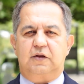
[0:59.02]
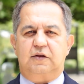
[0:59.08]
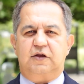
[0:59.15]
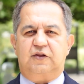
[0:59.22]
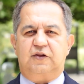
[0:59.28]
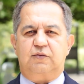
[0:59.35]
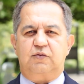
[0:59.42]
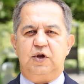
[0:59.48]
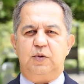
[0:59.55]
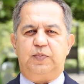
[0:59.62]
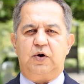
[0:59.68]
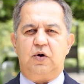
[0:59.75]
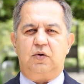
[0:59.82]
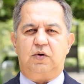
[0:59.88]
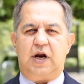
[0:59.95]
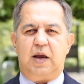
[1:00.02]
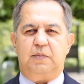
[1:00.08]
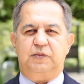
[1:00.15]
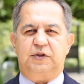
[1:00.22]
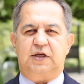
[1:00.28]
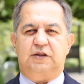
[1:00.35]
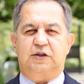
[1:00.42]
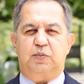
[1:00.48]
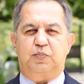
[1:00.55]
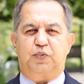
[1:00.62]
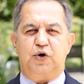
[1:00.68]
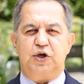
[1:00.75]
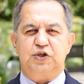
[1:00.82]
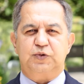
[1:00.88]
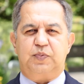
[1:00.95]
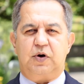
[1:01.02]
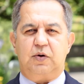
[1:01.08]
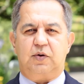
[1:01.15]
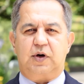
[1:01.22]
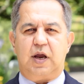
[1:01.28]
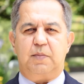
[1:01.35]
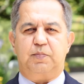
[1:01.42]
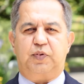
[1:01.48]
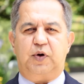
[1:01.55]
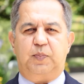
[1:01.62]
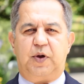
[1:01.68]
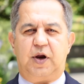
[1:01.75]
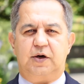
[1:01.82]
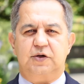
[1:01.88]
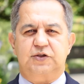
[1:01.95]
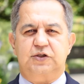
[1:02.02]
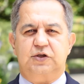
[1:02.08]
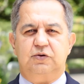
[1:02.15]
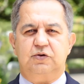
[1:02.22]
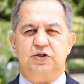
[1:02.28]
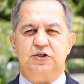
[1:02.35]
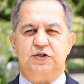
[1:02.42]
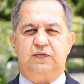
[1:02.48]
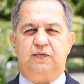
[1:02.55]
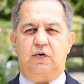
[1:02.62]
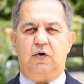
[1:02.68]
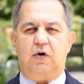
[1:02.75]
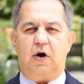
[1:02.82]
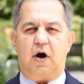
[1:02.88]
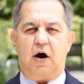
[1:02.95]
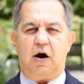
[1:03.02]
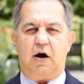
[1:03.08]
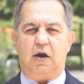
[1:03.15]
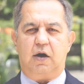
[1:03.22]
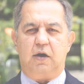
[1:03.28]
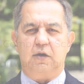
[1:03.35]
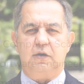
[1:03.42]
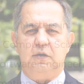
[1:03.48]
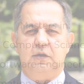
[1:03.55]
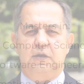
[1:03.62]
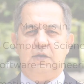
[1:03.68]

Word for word: The three programs that the Bridge program prepares students for are